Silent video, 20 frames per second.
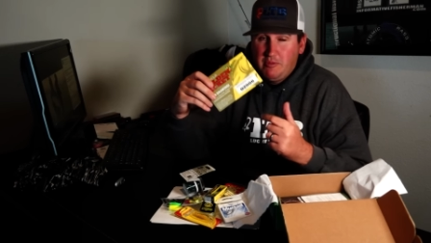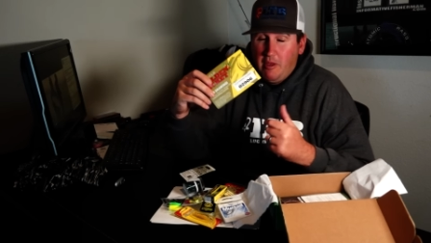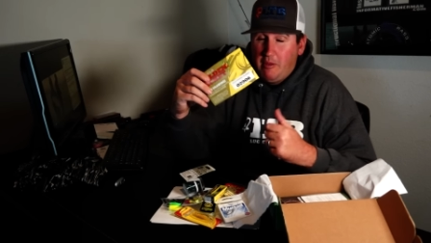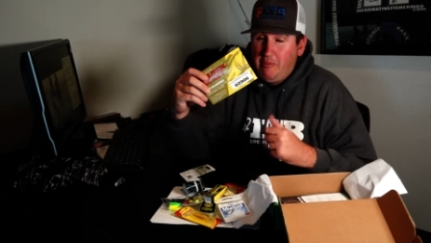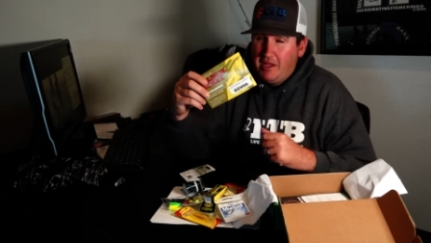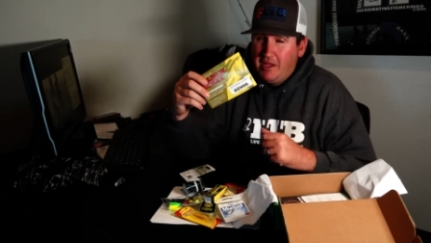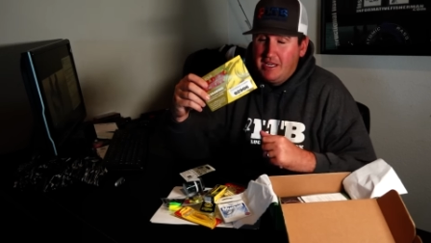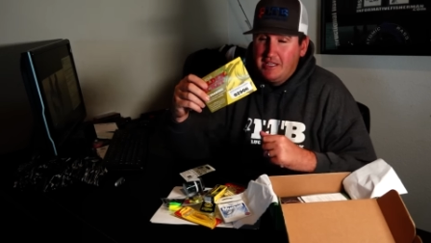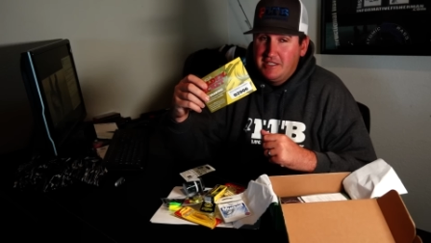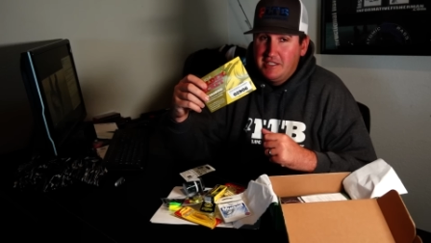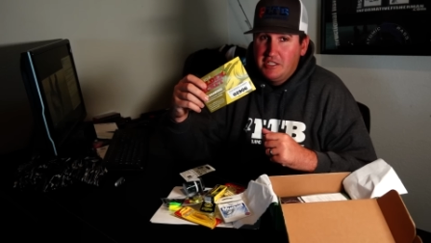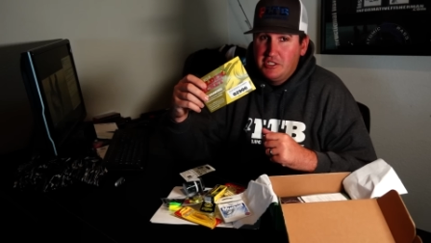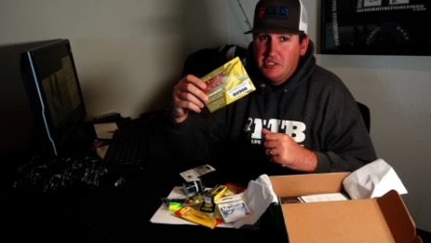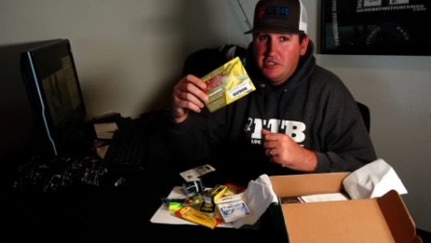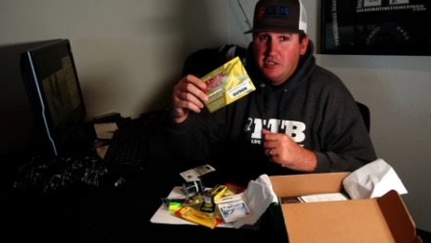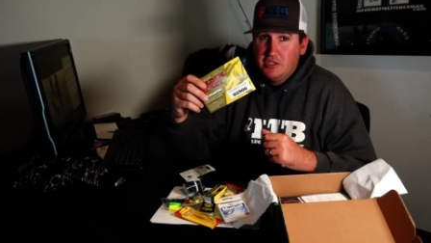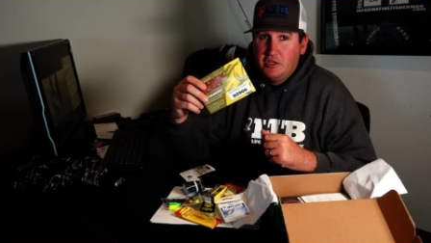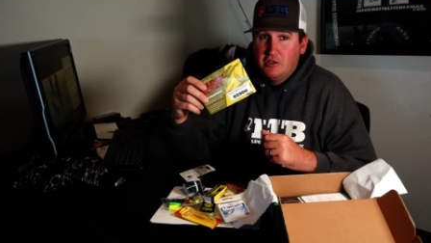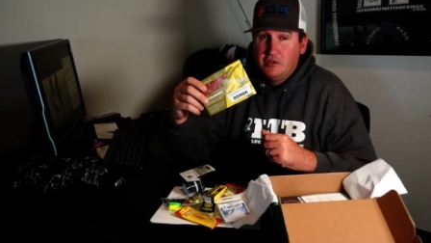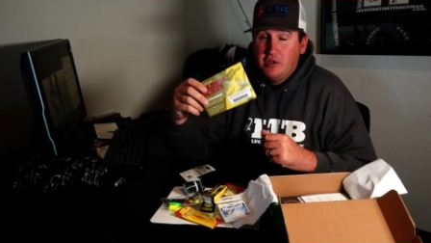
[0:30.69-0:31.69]
by paying
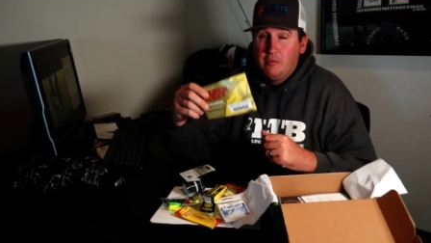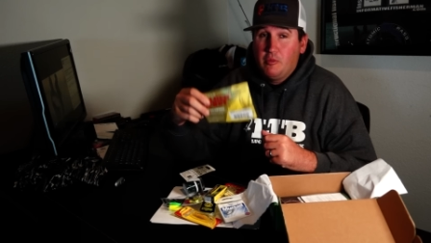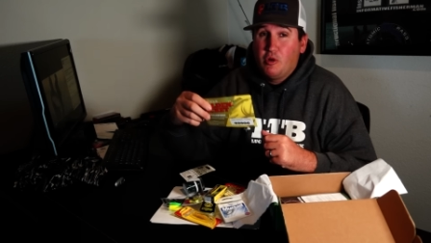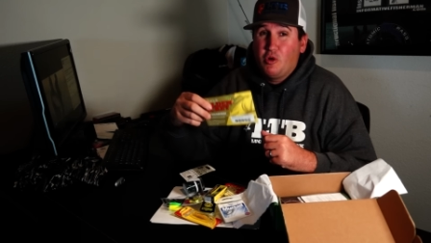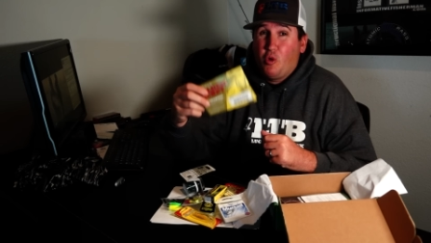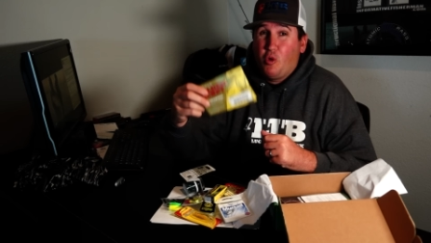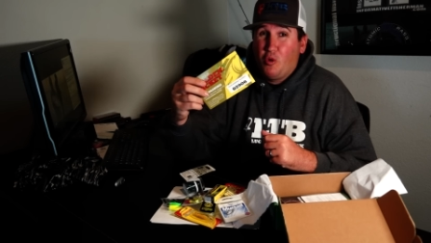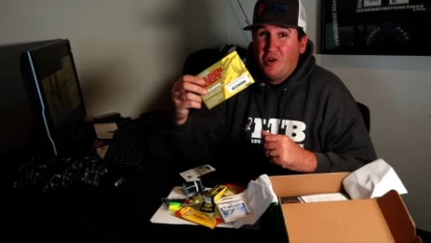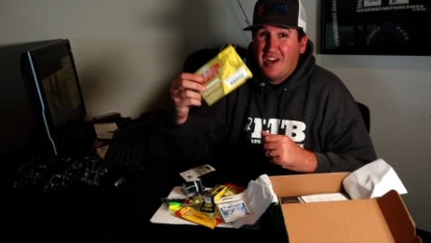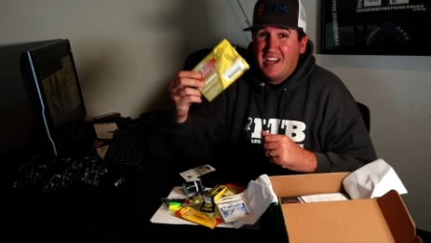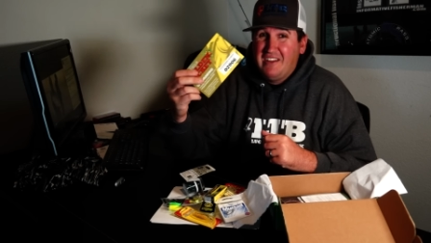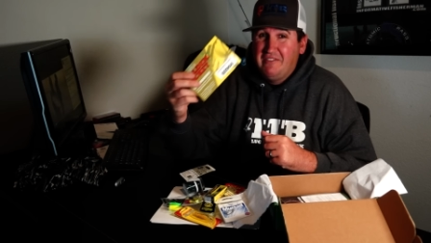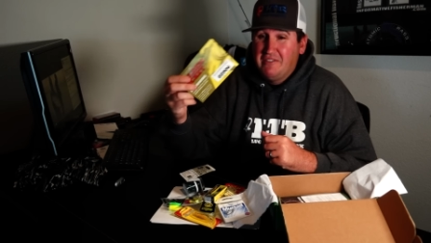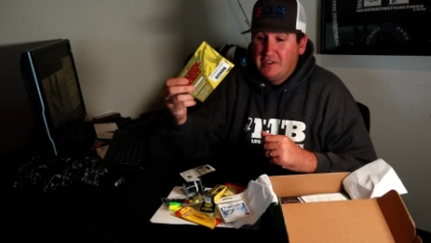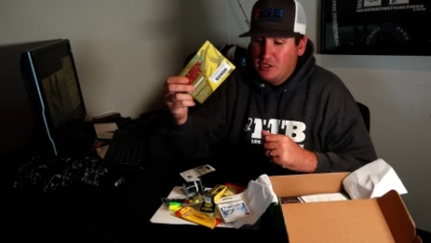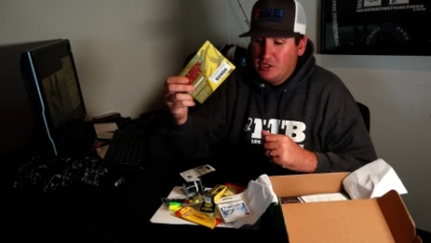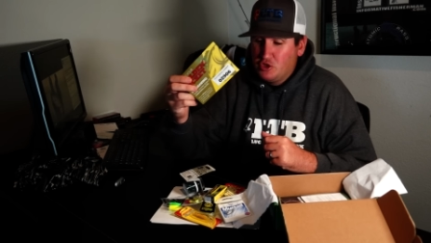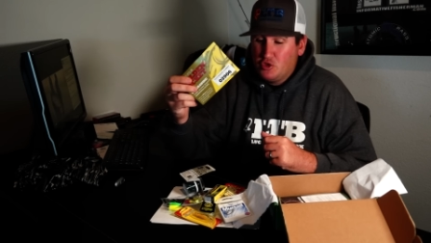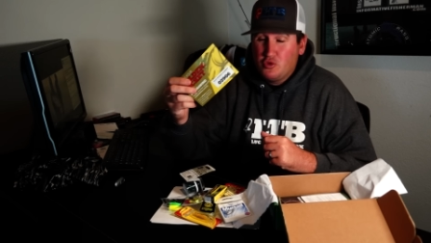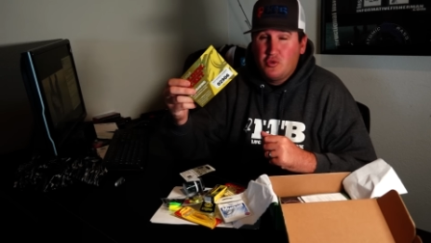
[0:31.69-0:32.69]
attention to your number or even
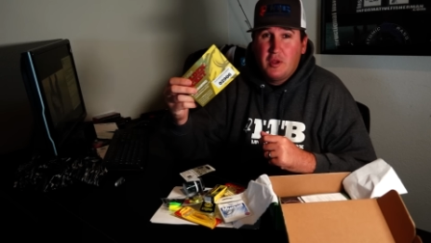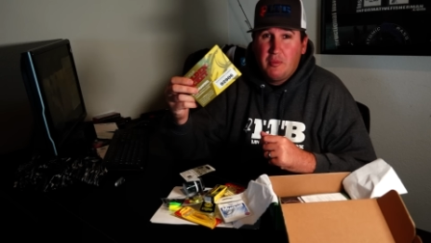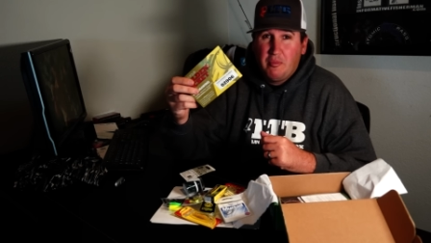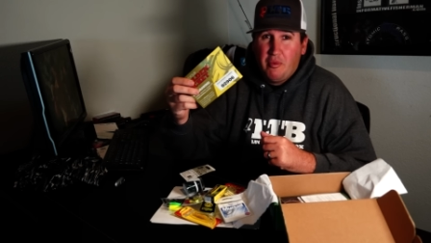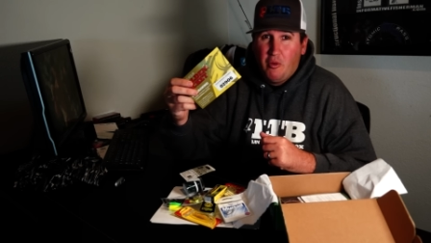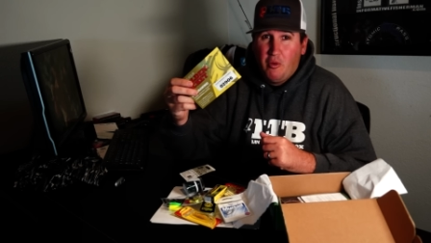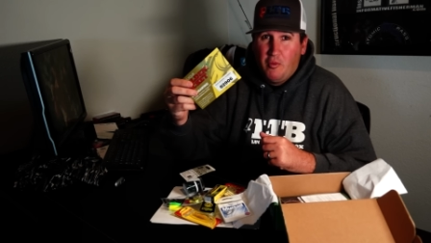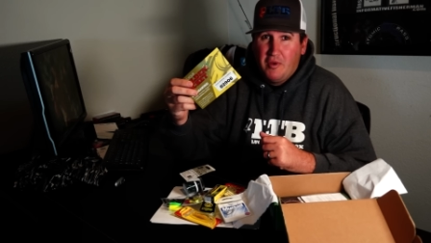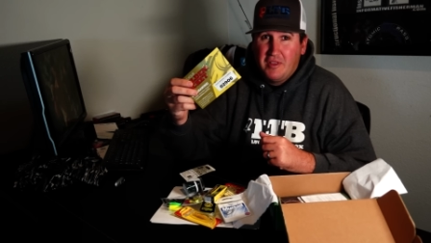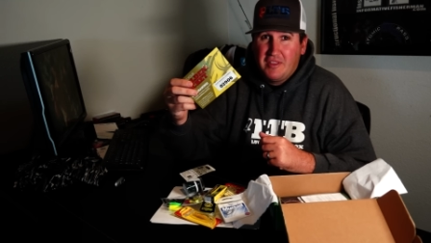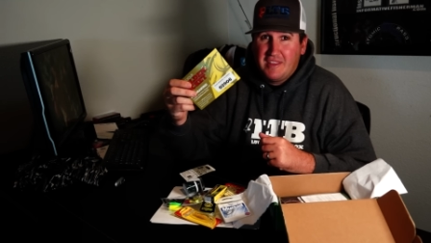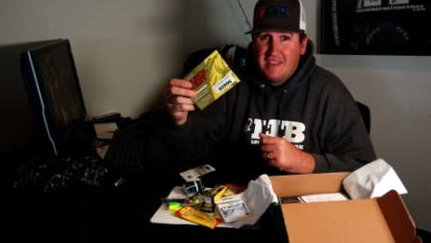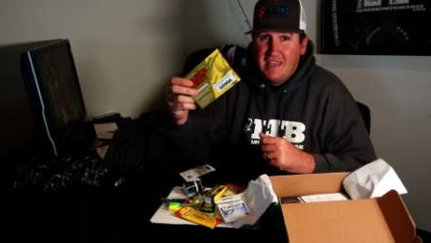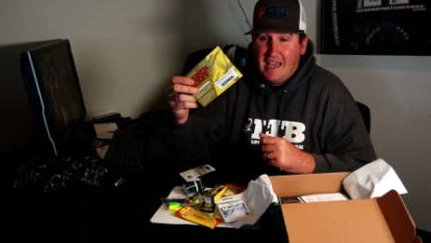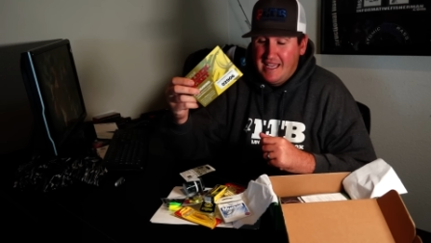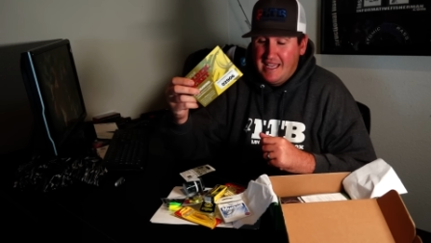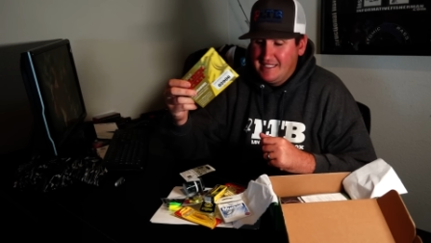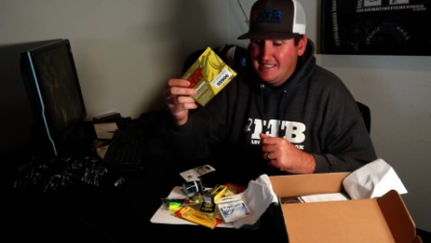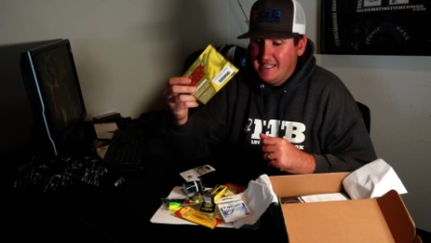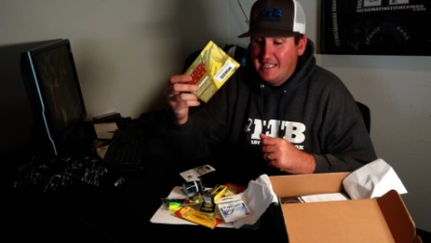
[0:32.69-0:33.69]
a trip with
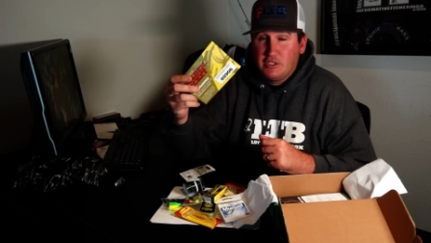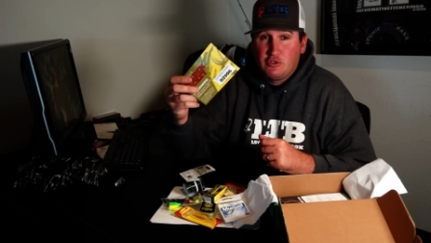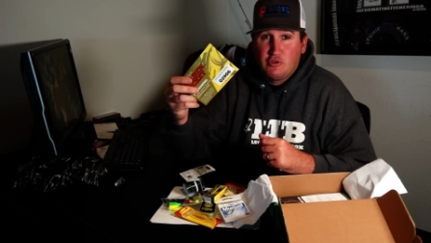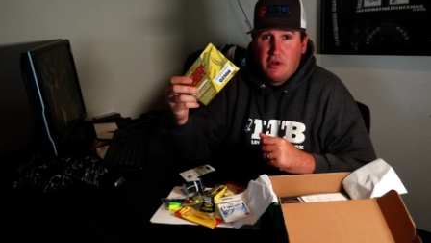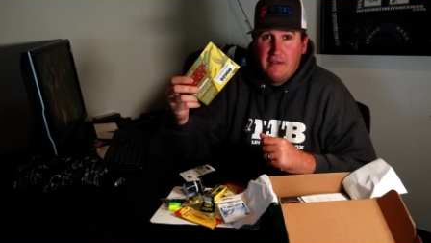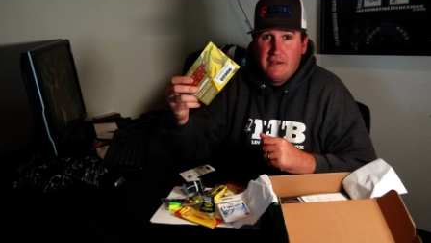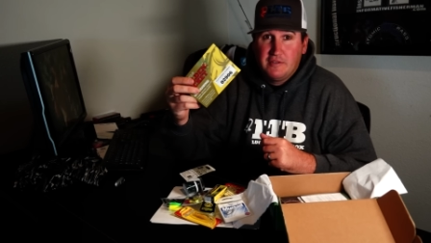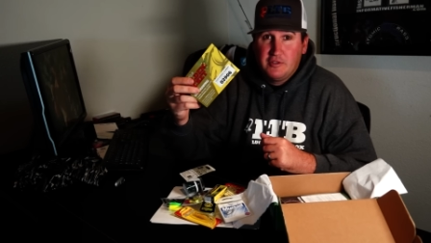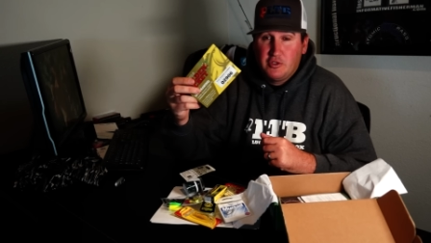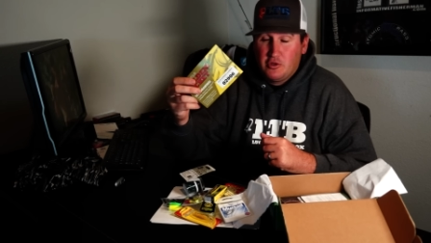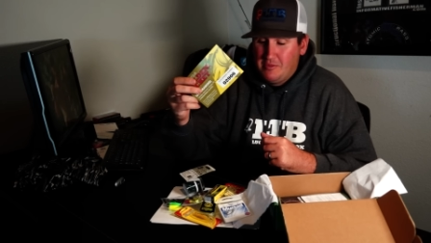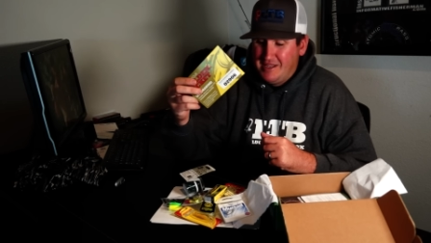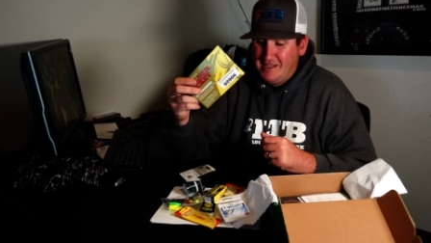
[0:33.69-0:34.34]
guys like Travis or